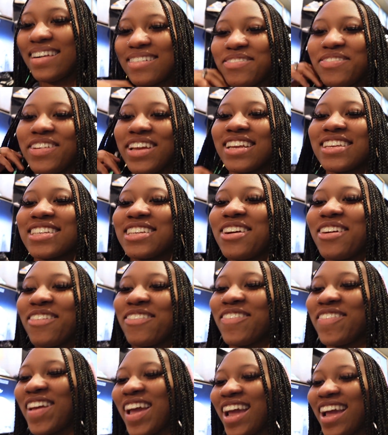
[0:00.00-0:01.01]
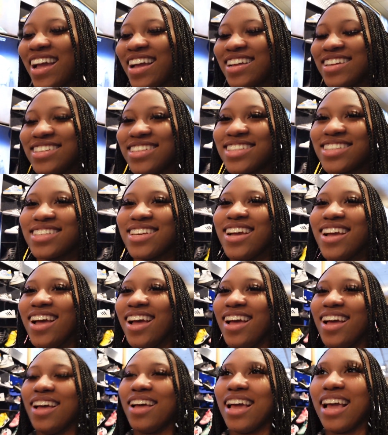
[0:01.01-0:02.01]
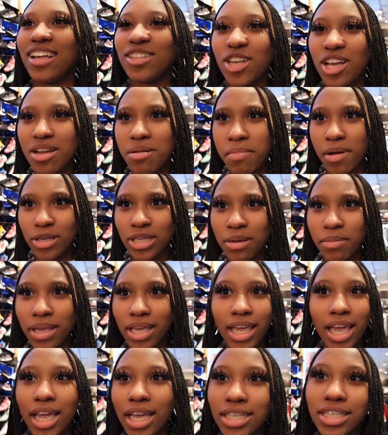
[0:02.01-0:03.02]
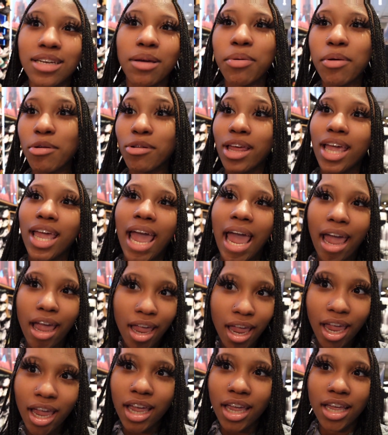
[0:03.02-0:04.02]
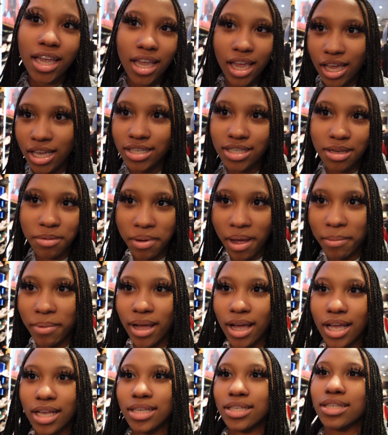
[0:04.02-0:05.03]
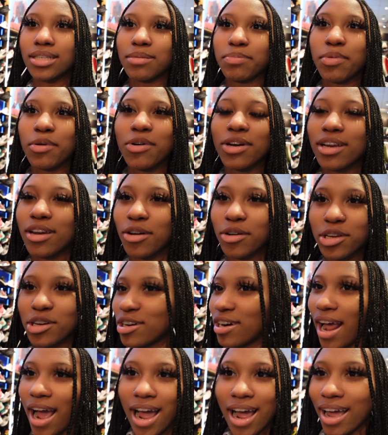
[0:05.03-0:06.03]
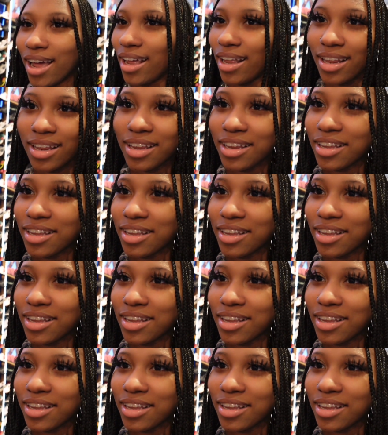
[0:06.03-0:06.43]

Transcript: Fix your face. He talking about something. He getting Chipotle and he getting some Popeyes. Boy, no, you're not.